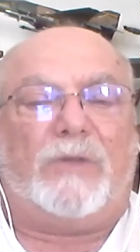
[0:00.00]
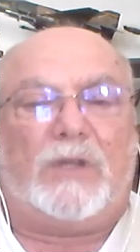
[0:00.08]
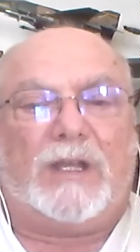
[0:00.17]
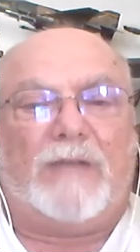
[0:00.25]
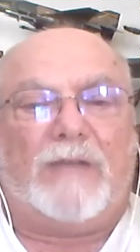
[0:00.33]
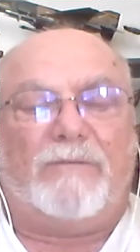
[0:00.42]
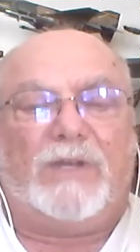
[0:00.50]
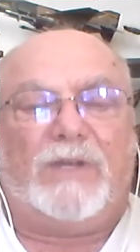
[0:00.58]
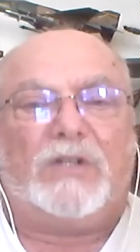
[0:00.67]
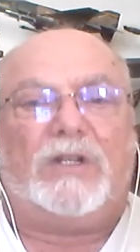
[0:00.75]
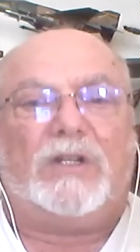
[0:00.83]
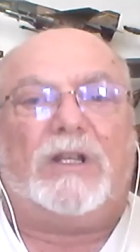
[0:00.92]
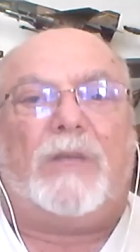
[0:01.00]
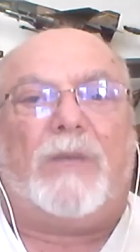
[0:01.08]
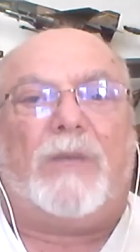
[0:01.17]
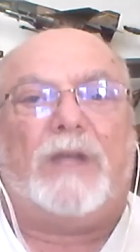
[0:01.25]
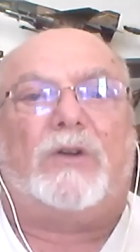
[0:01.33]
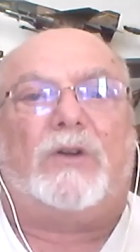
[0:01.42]
envision a
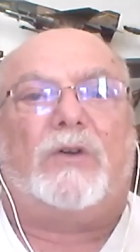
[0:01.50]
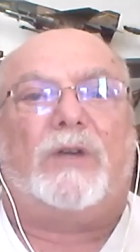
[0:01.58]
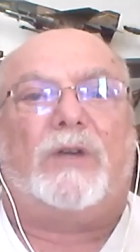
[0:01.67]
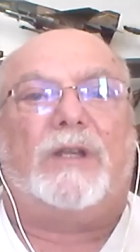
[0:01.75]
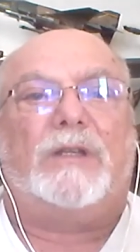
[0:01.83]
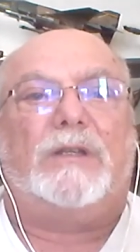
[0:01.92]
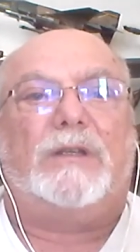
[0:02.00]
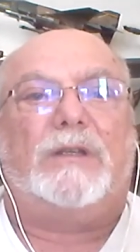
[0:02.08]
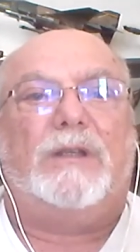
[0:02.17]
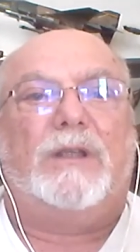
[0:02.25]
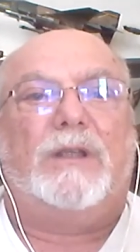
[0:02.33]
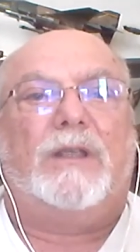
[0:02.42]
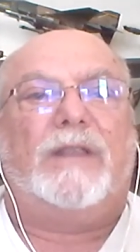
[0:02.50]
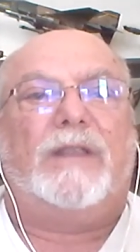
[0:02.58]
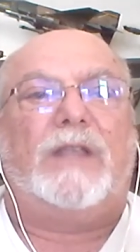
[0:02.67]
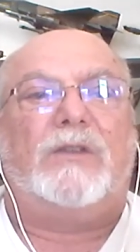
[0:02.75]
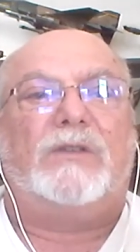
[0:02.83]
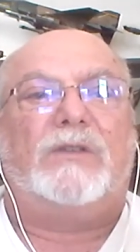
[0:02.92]
microgrid that
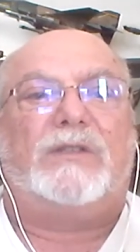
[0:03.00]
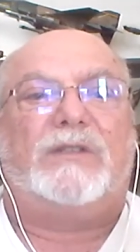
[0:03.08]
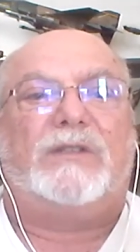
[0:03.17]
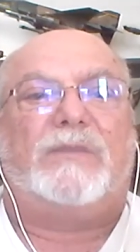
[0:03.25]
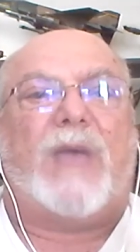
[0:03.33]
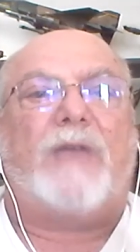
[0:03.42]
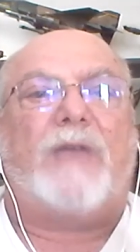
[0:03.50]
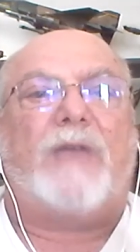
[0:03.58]
uses batteries and